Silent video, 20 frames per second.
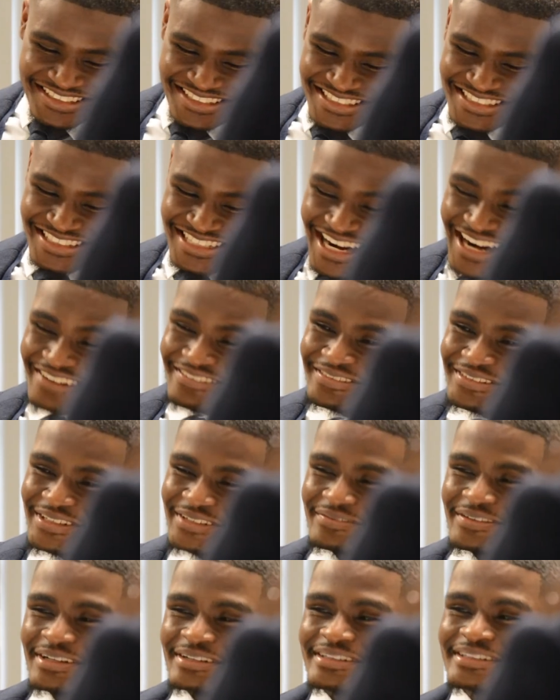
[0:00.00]
this
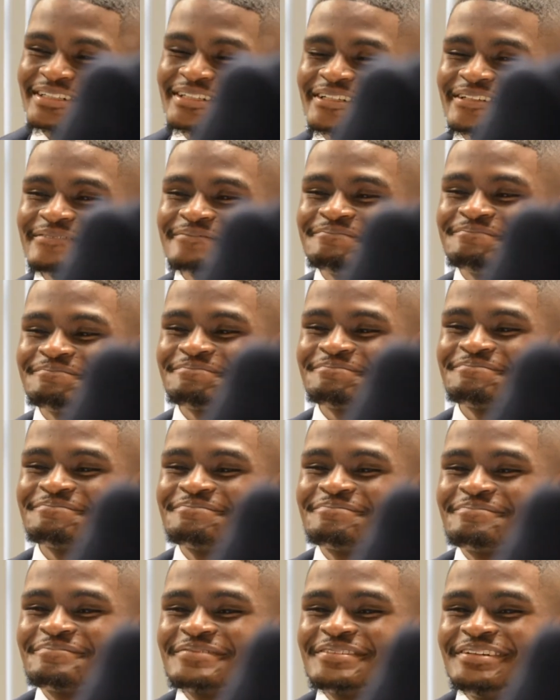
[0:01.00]
narrative out there,
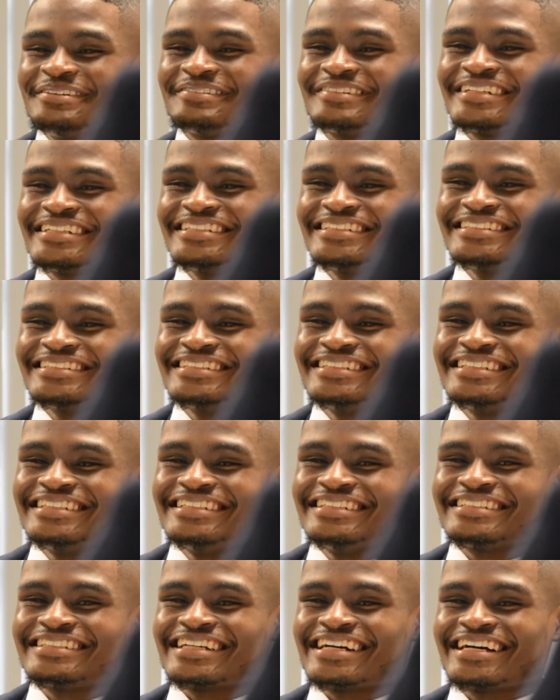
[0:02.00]
right,
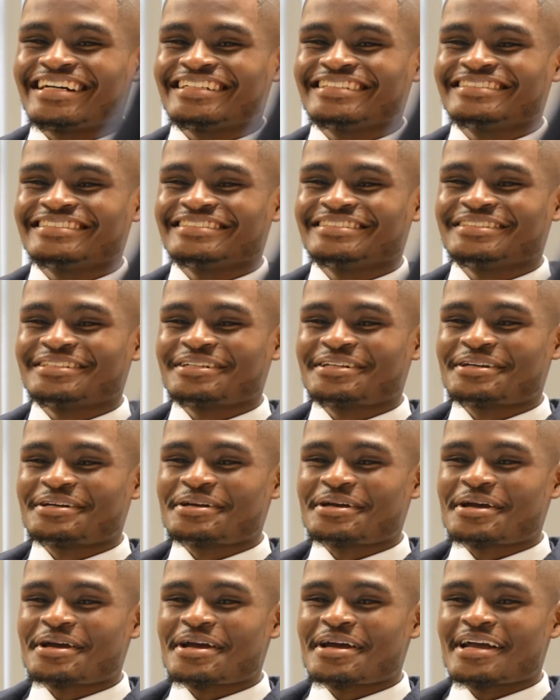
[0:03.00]
that
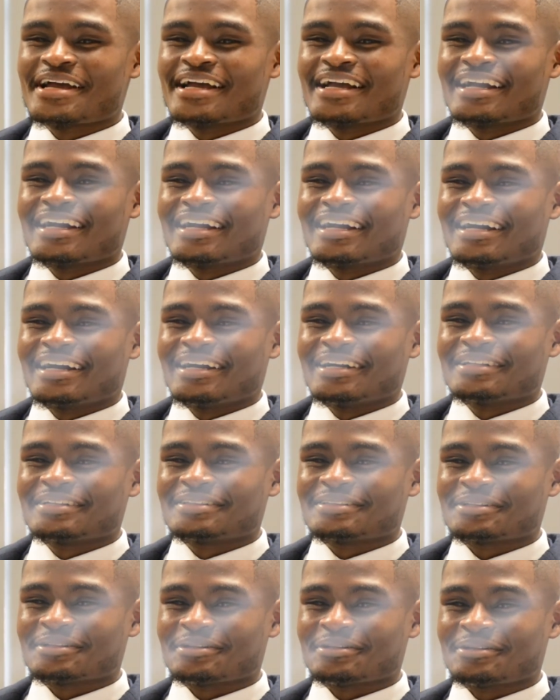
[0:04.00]

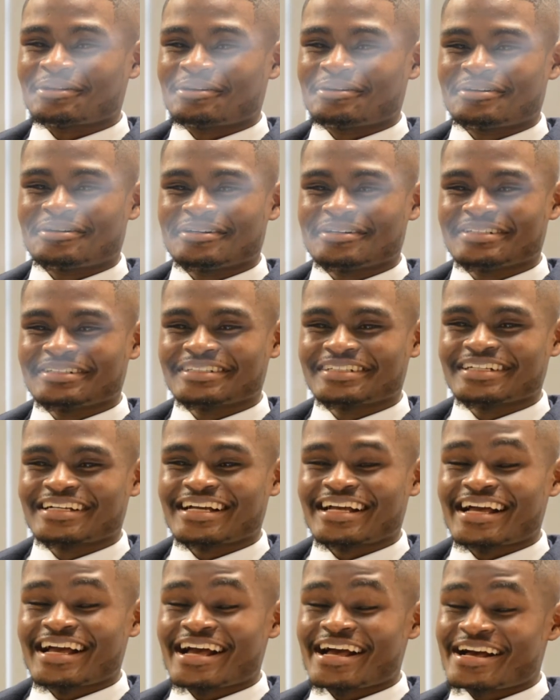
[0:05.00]
the law
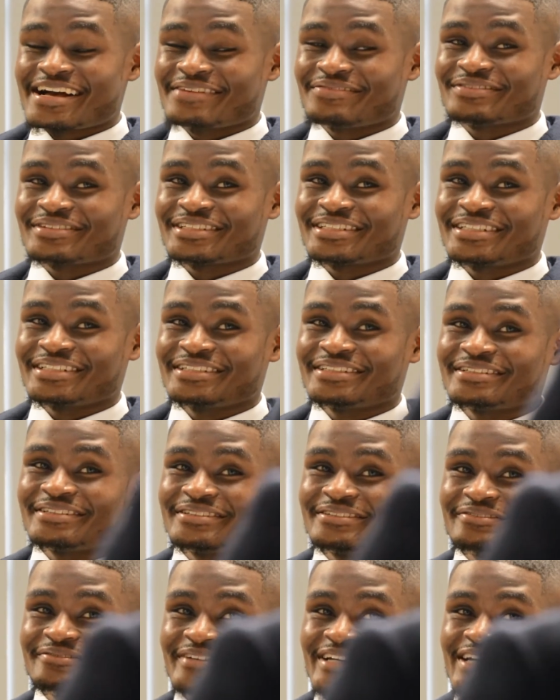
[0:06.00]
heavily
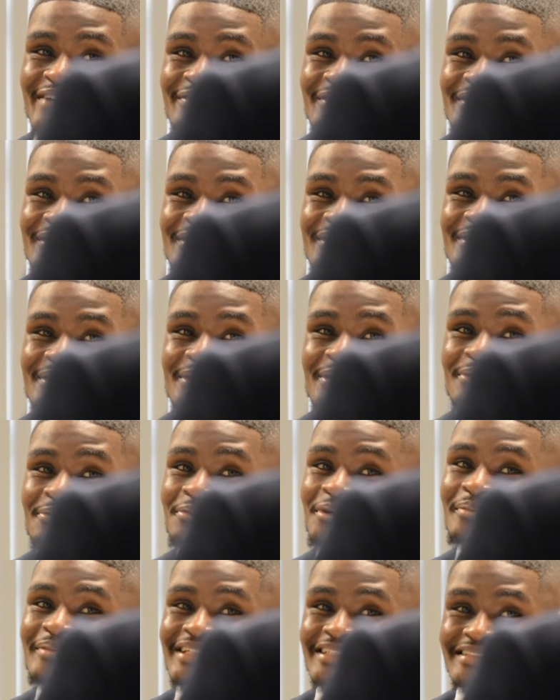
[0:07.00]
favors
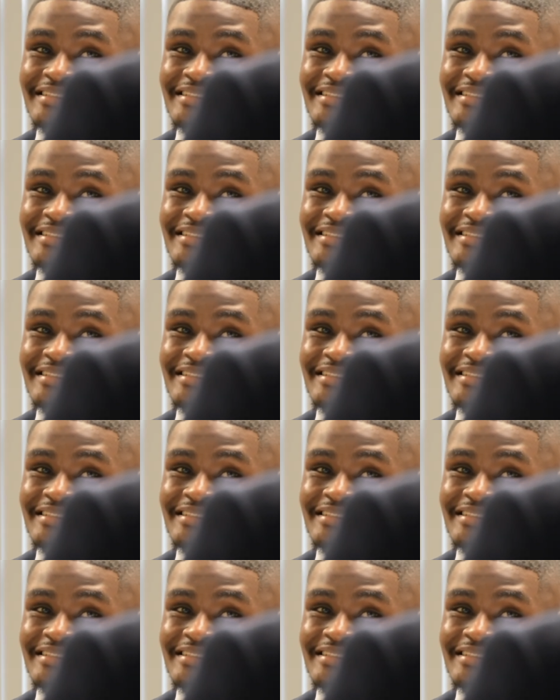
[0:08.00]
women.